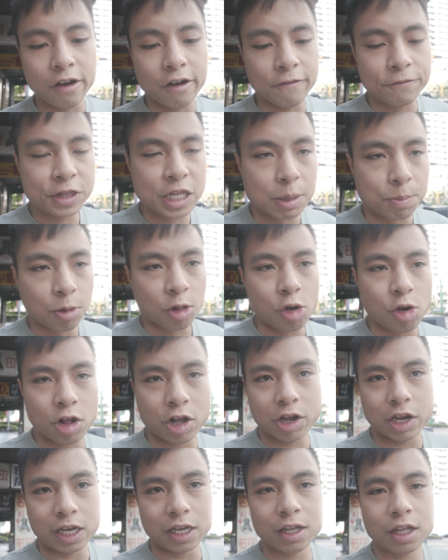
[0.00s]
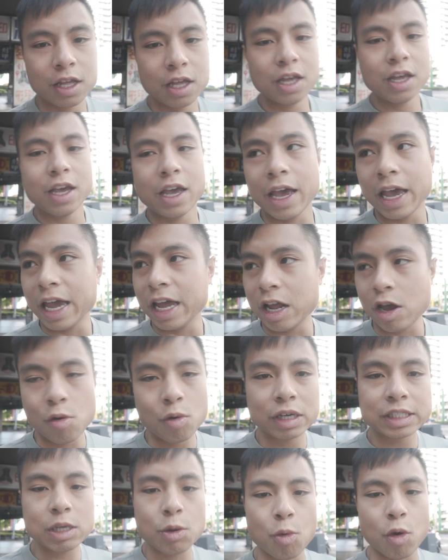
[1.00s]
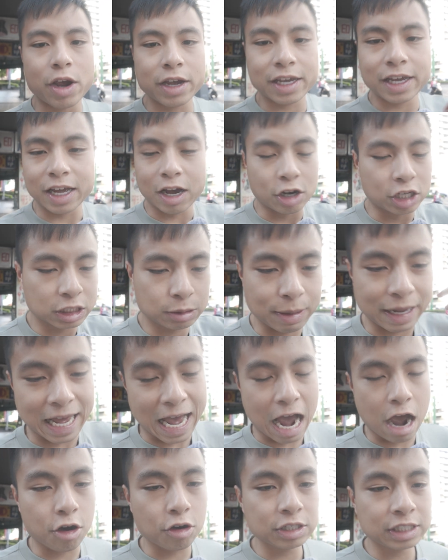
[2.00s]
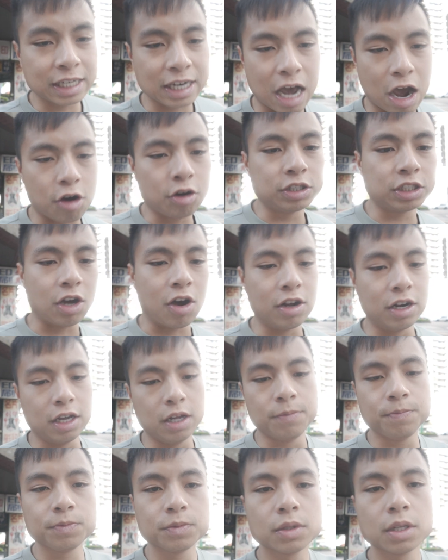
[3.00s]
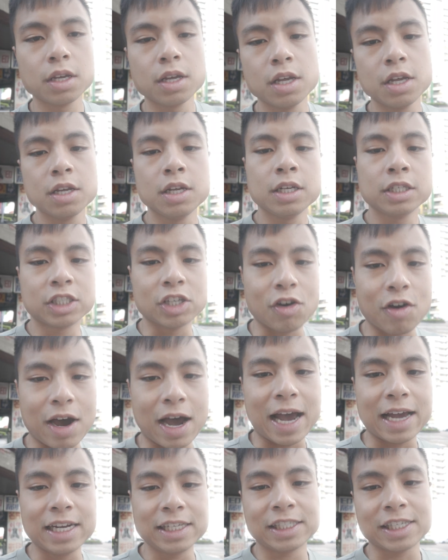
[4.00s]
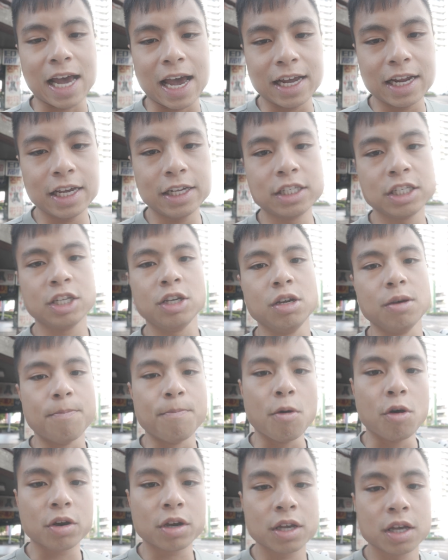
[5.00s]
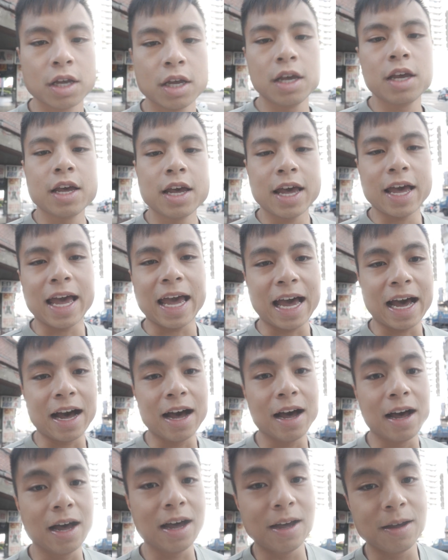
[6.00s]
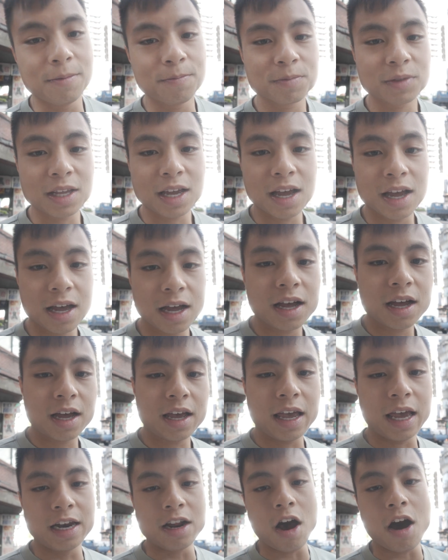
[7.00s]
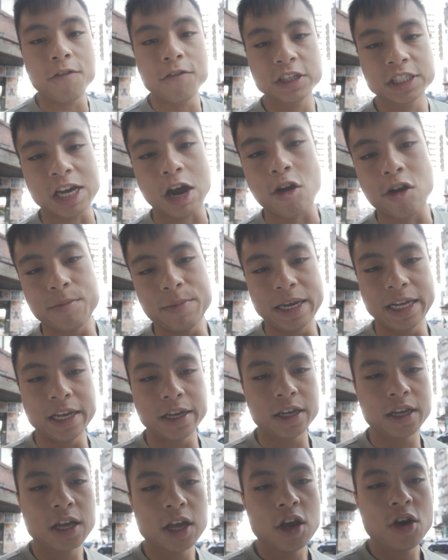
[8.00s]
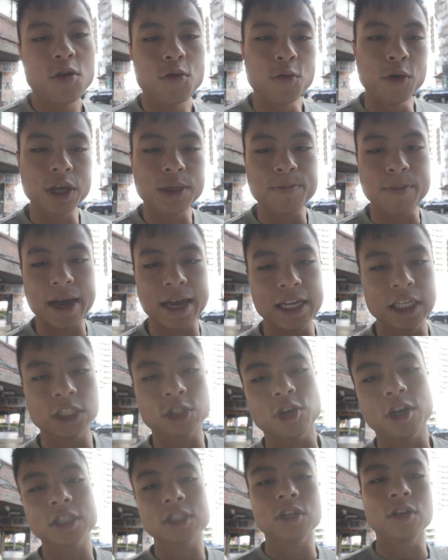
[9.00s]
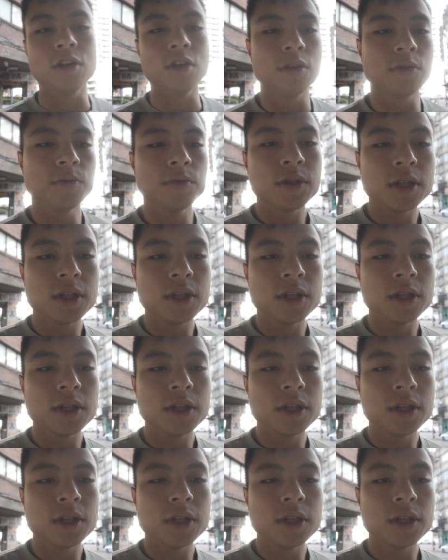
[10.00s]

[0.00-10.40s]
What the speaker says: of deploying, and it wasn't working. I spent hours and hours on it. So I decided to book an office hour meeting with my instructor,